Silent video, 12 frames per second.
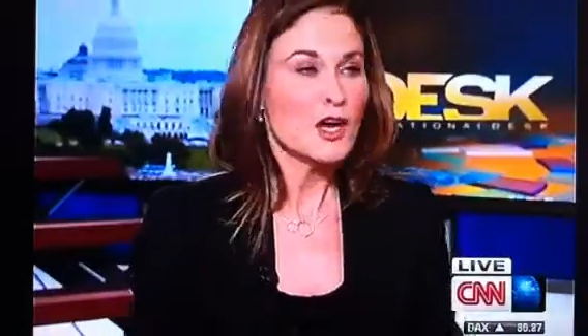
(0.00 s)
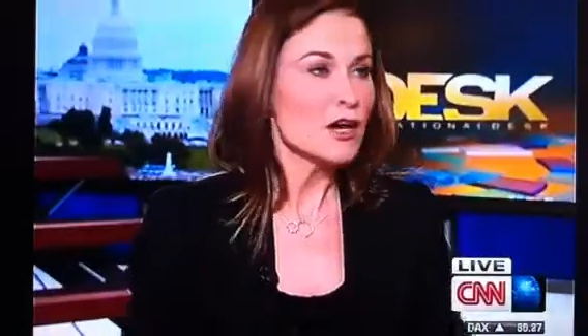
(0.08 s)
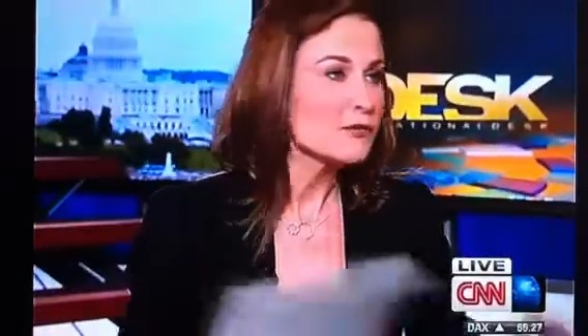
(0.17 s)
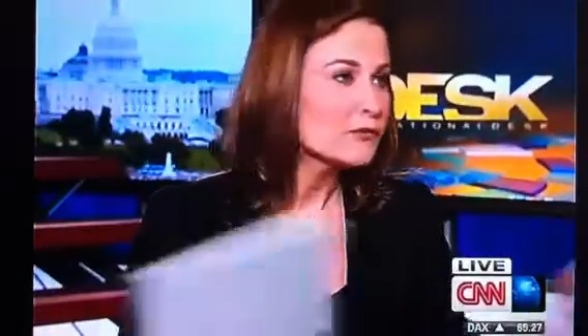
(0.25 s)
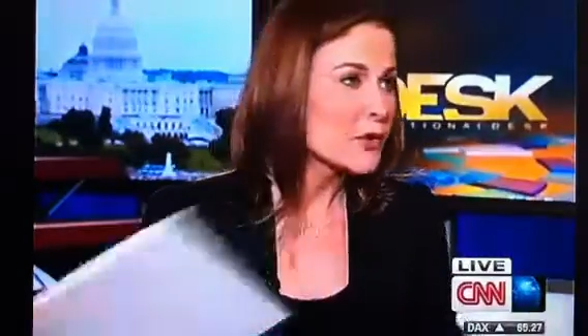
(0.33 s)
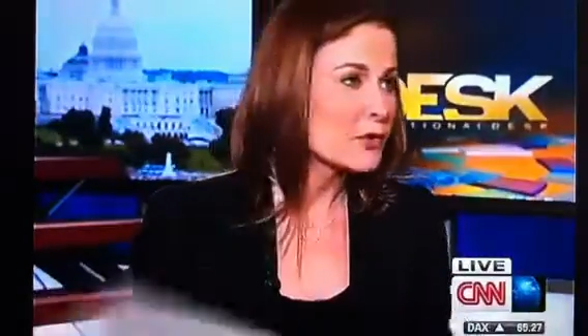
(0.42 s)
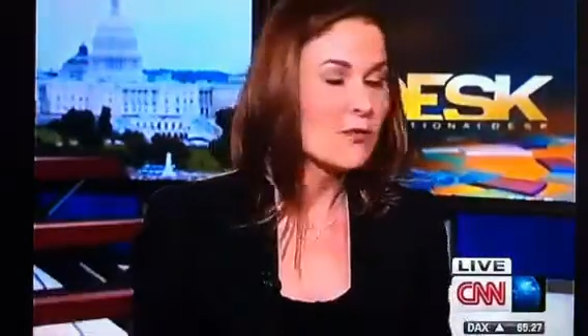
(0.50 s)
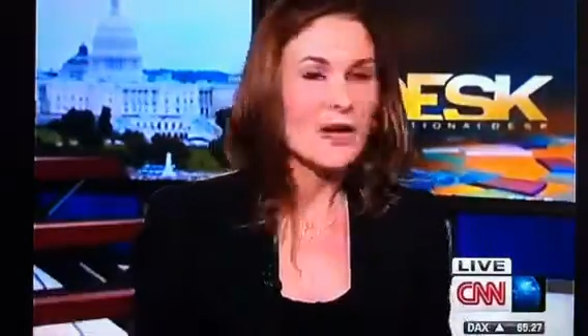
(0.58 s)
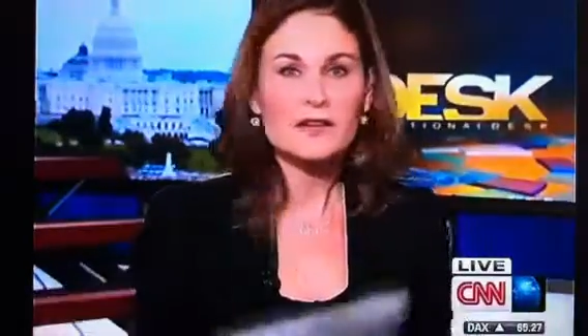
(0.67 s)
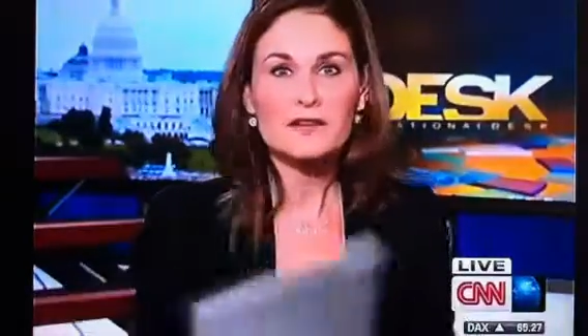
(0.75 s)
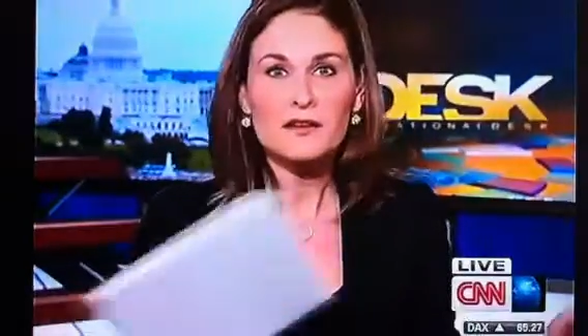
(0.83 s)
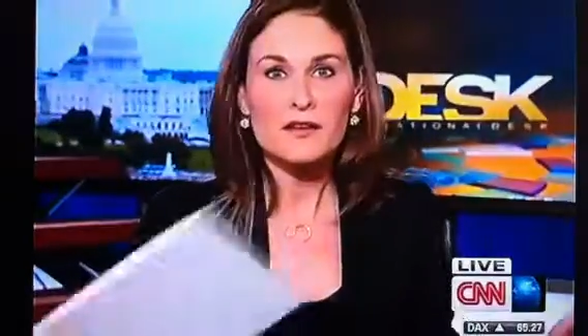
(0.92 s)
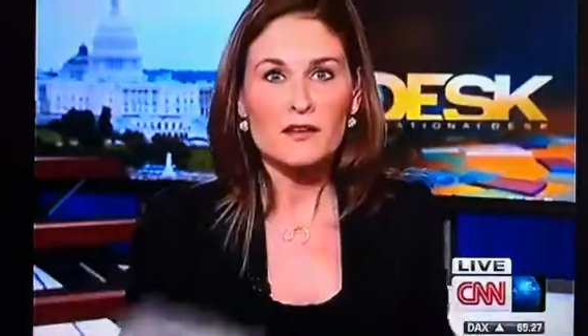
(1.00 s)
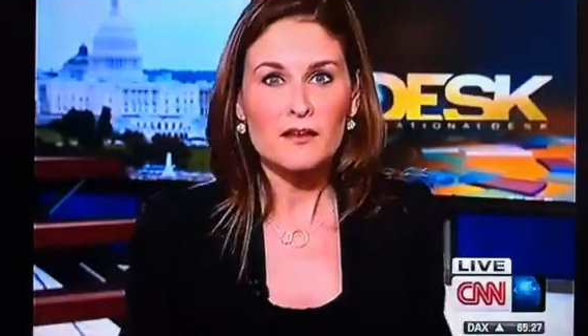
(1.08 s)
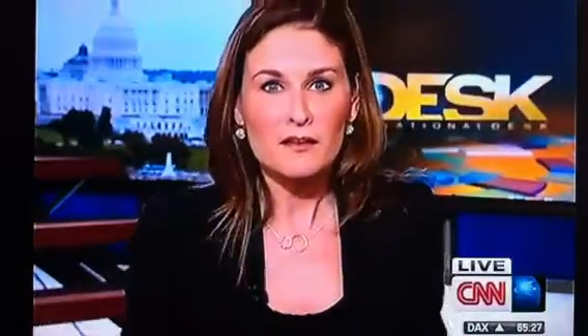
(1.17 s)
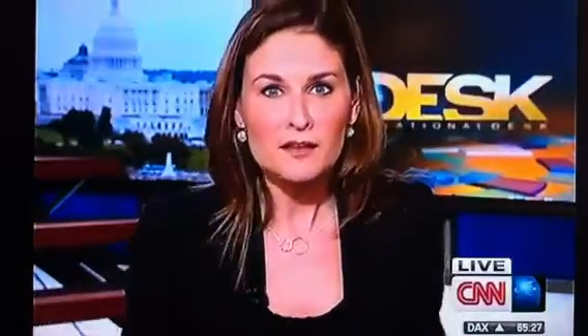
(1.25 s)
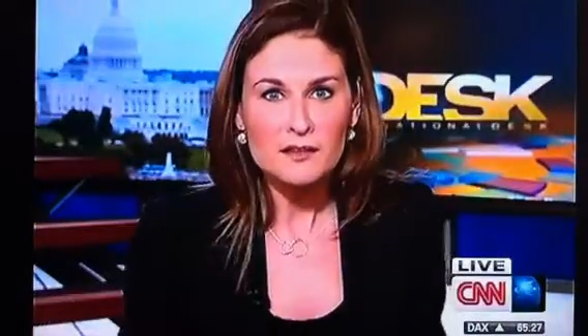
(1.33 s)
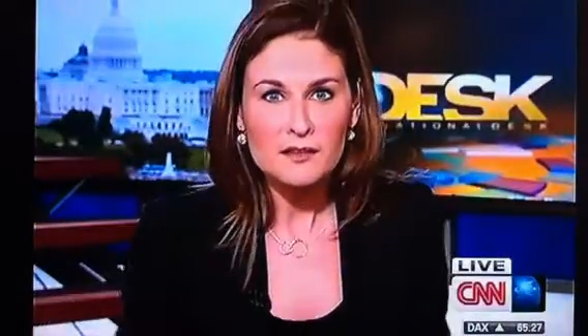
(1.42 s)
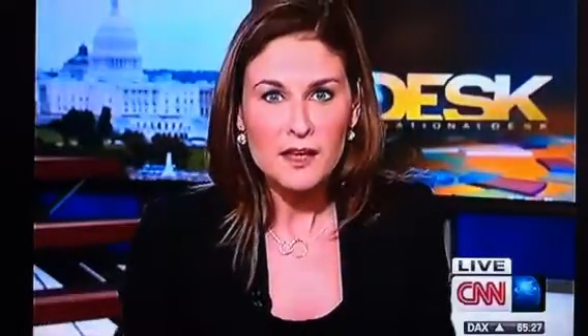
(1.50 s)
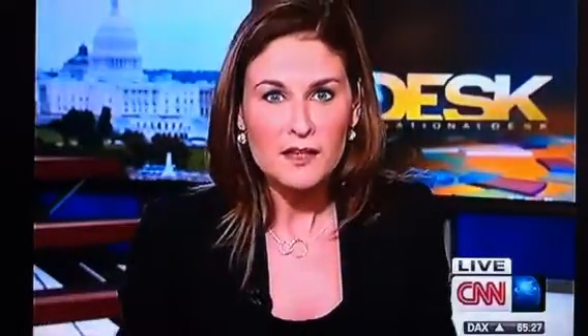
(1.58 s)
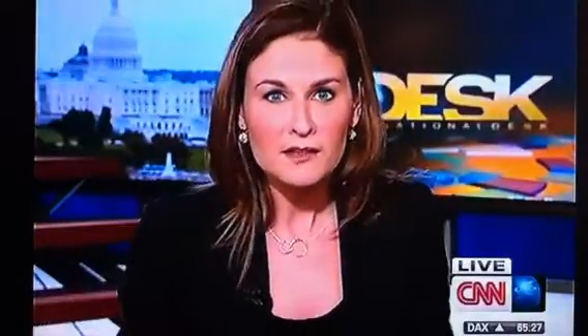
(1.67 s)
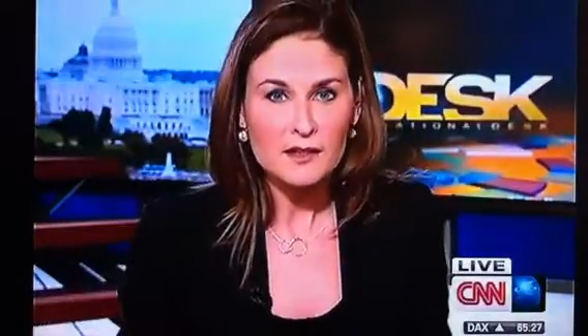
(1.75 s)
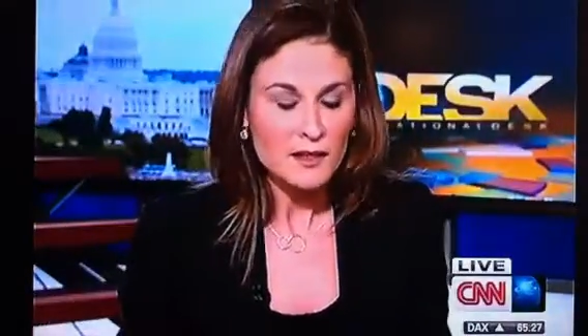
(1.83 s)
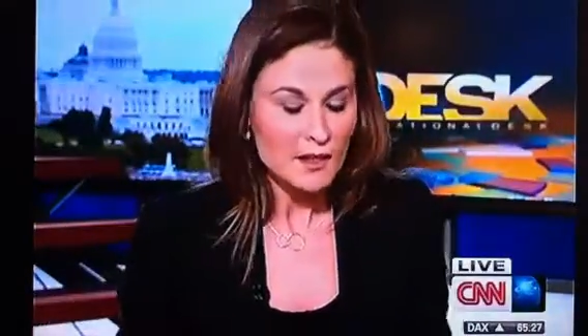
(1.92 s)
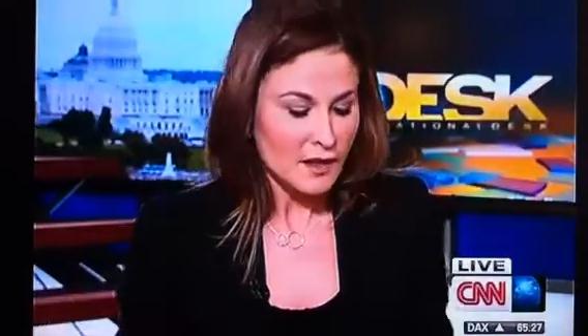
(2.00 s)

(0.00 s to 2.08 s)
of fomenting the dissent,